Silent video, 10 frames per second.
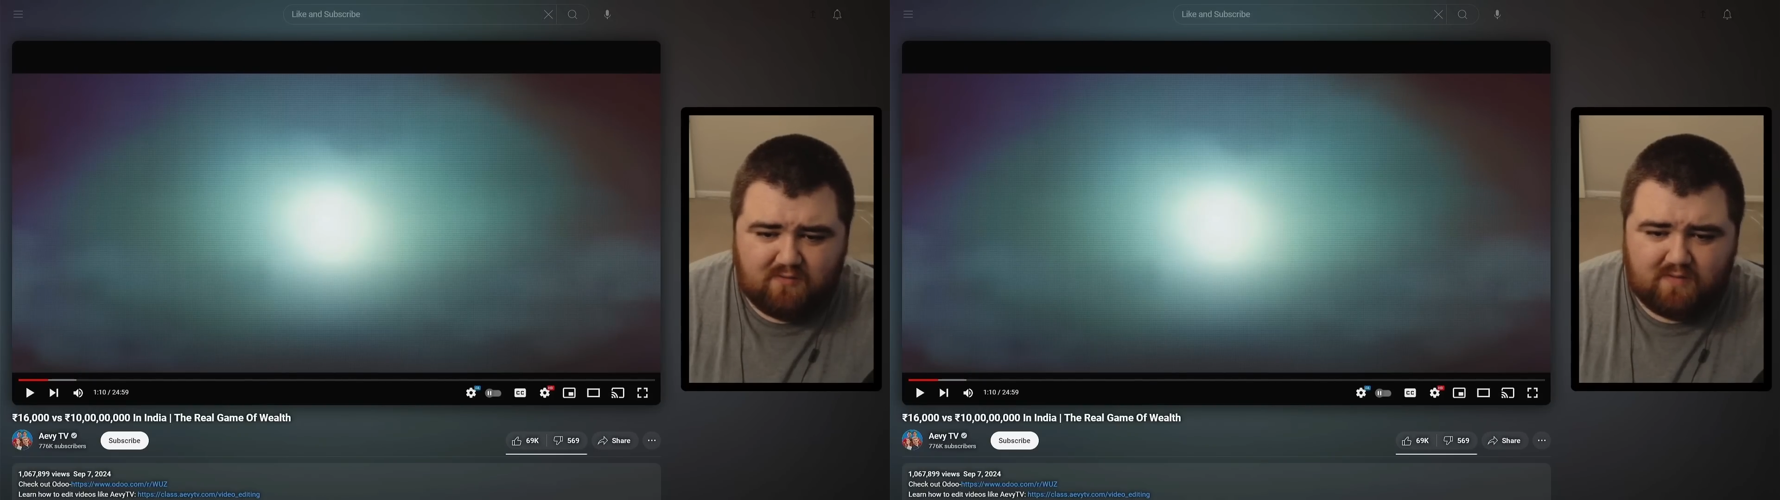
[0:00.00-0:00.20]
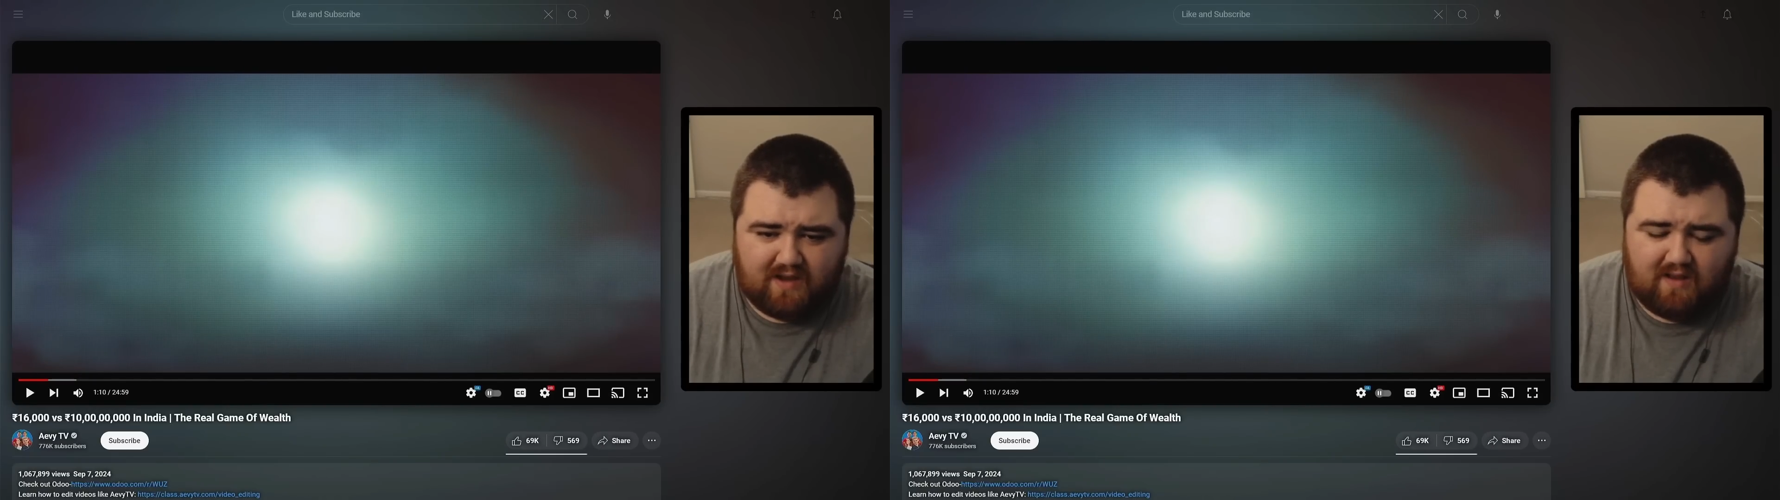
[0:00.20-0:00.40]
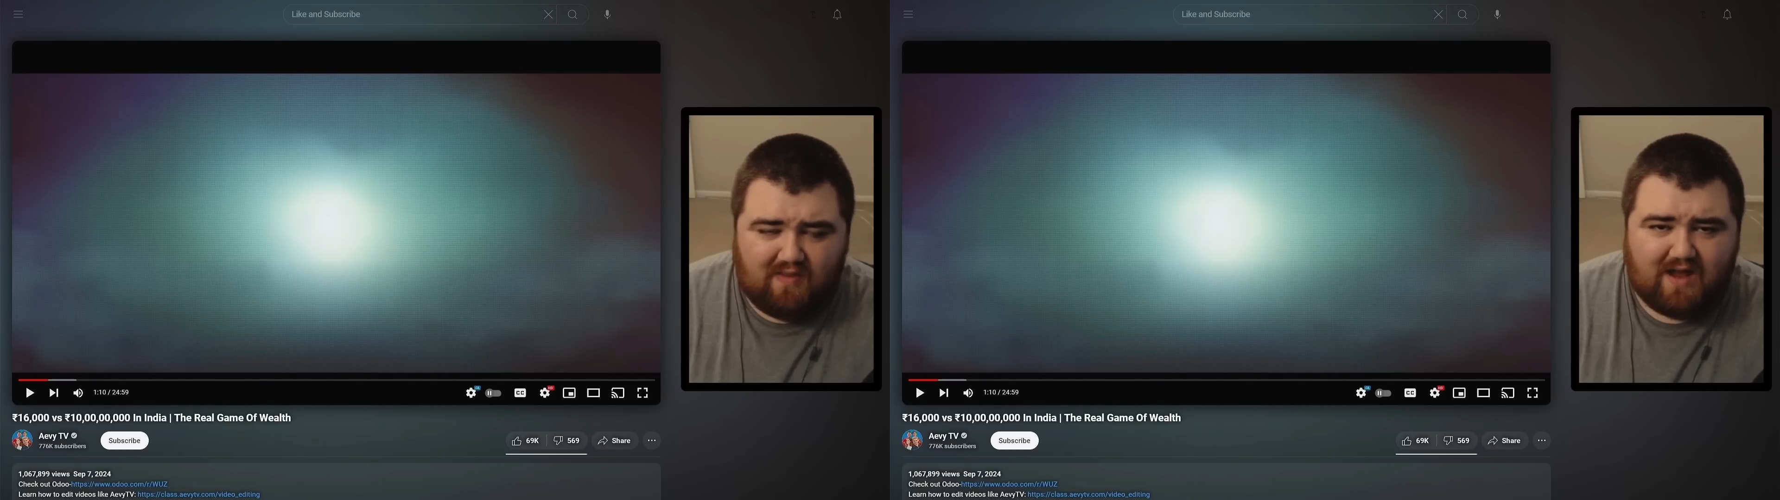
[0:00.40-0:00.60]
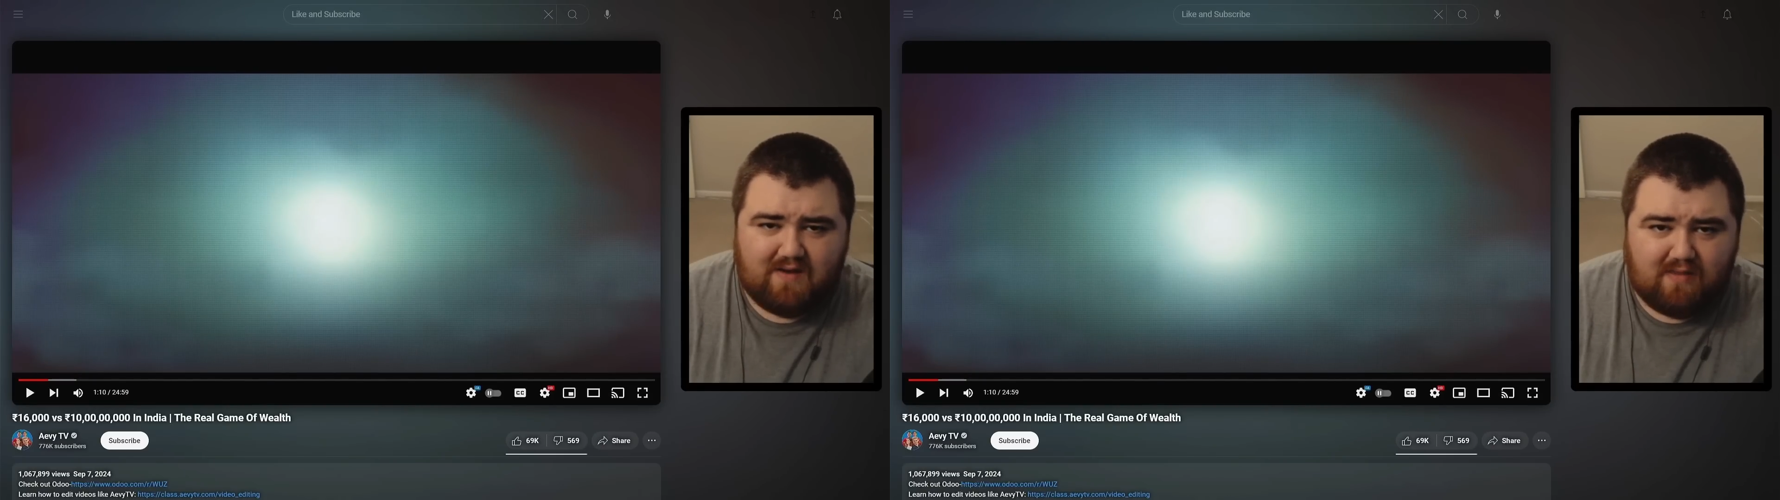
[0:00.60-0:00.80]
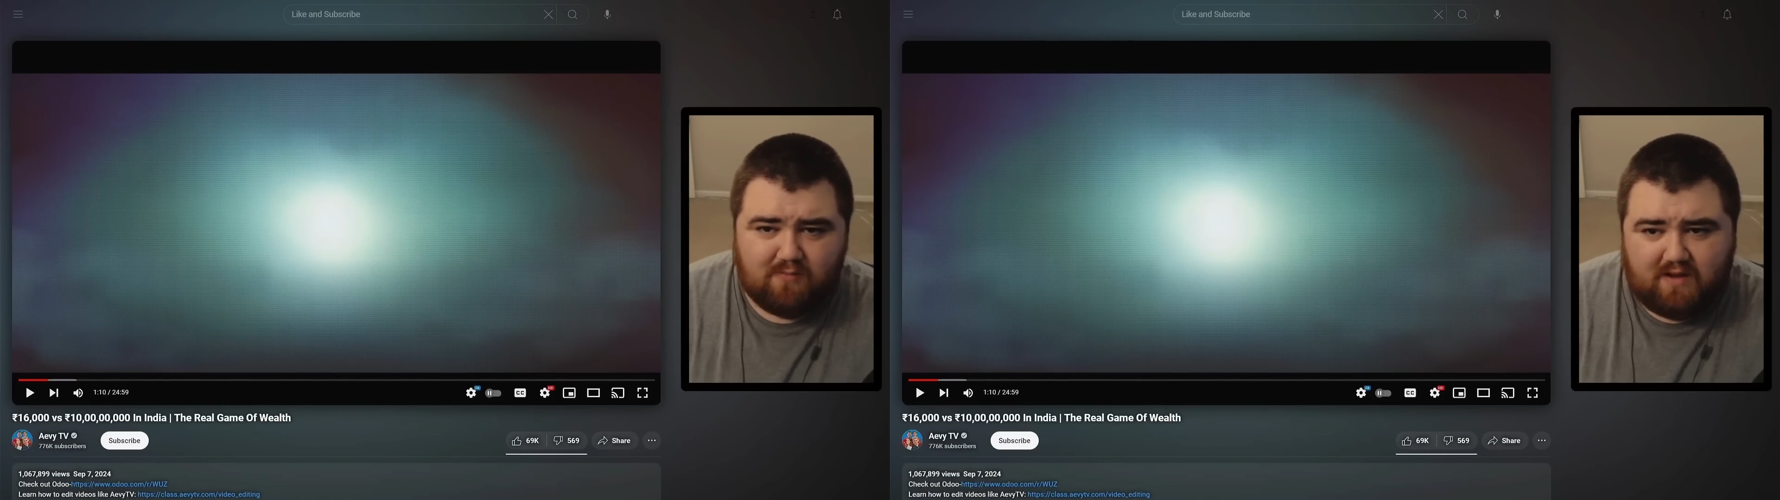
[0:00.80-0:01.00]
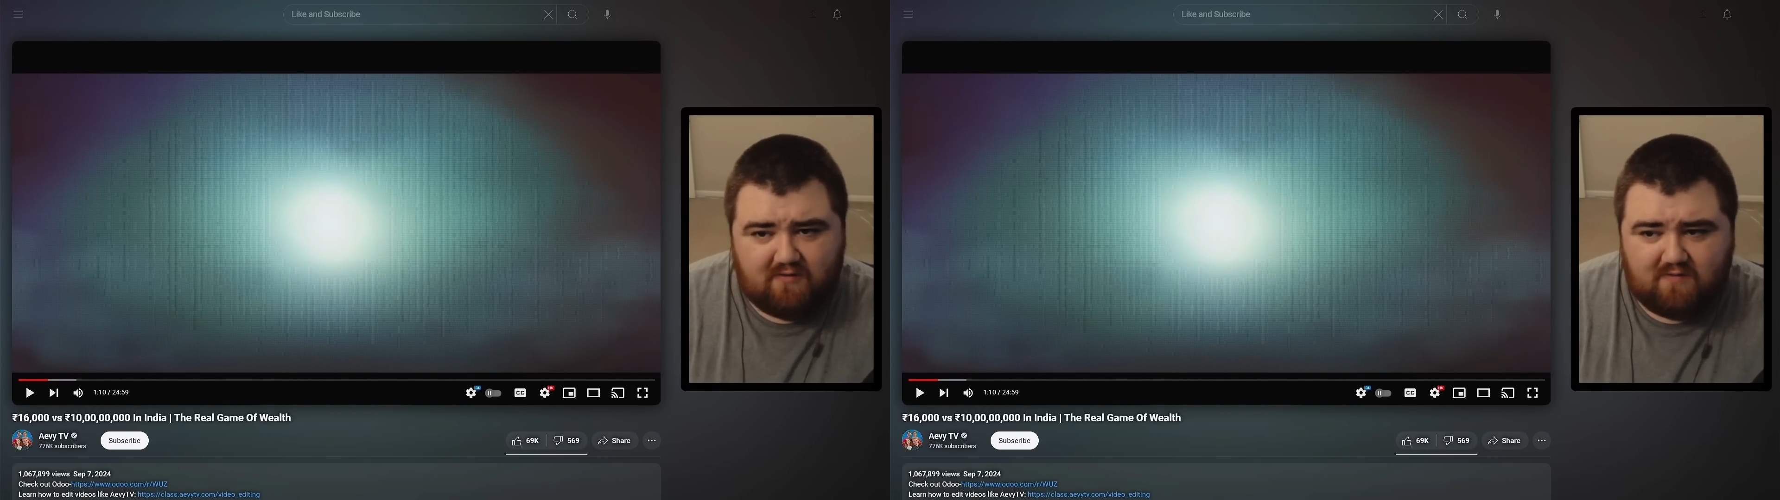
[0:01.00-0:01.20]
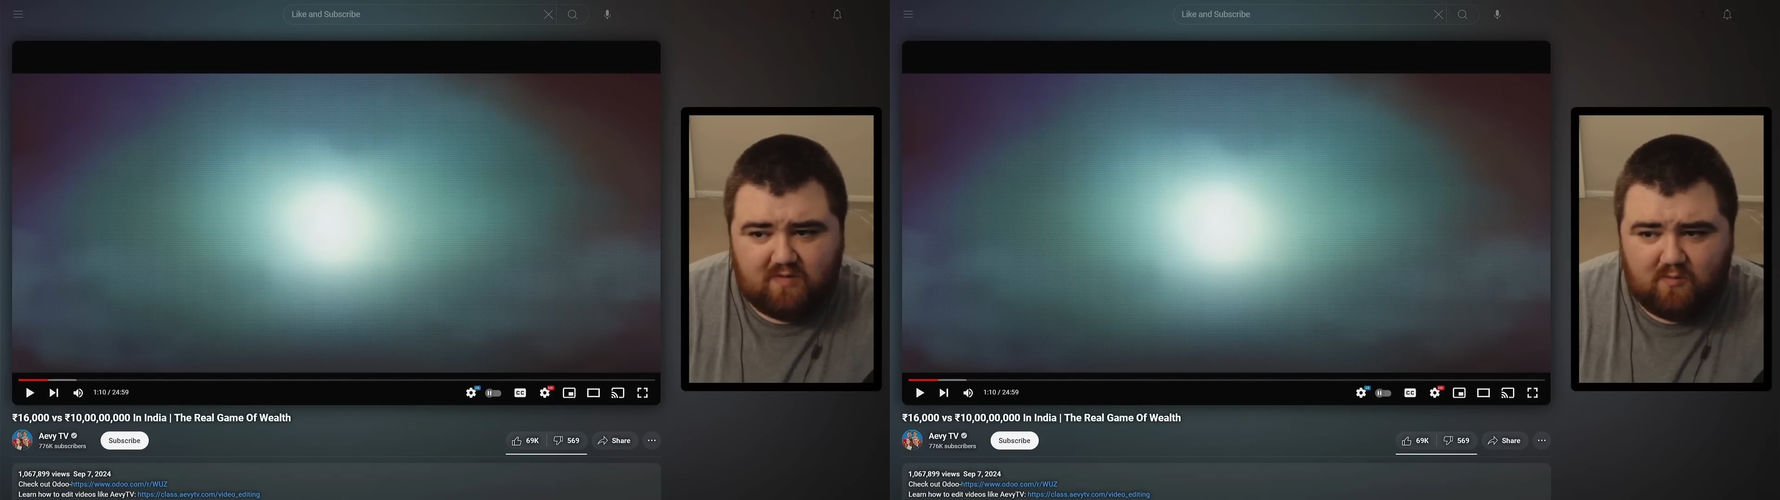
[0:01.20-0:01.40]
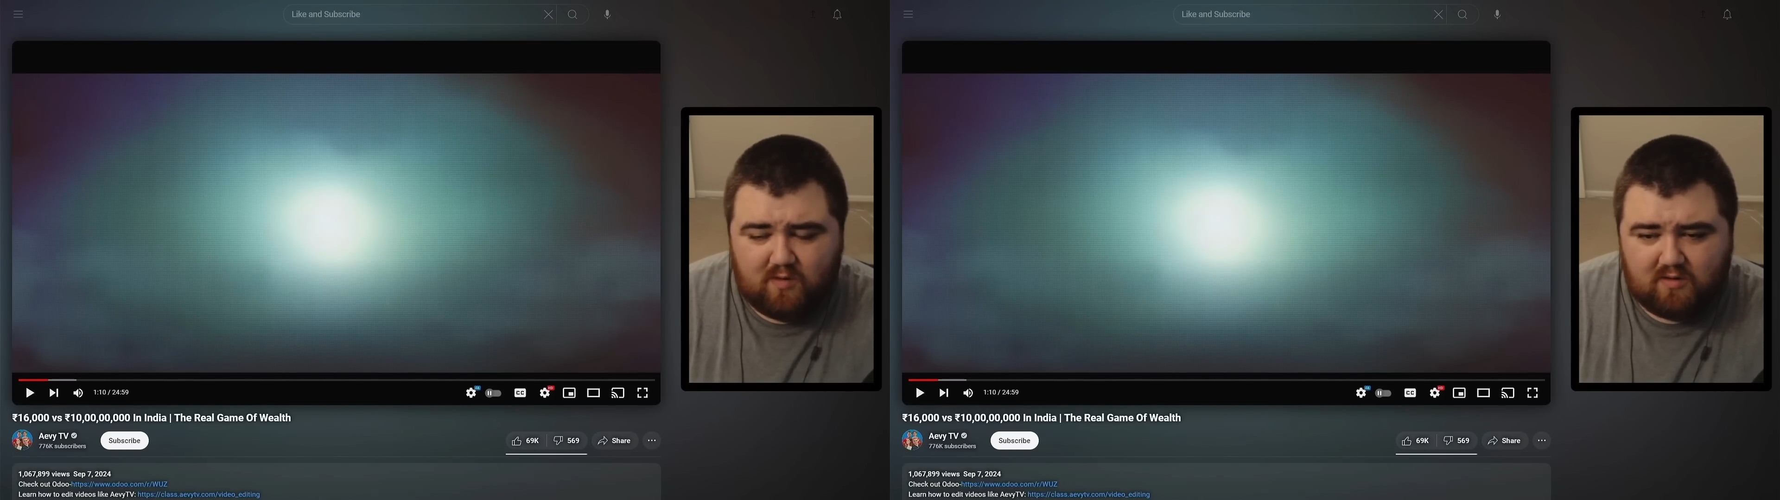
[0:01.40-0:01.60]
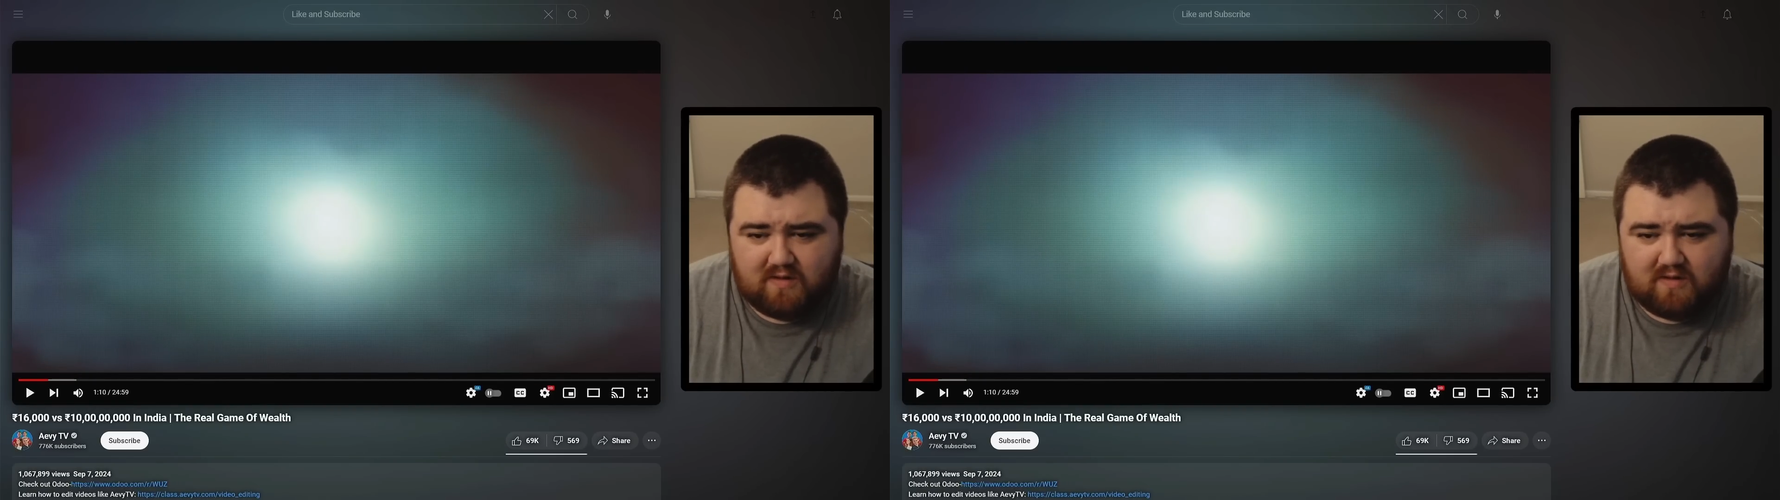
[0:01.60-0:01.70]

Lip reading: to like a lot of other places in the world,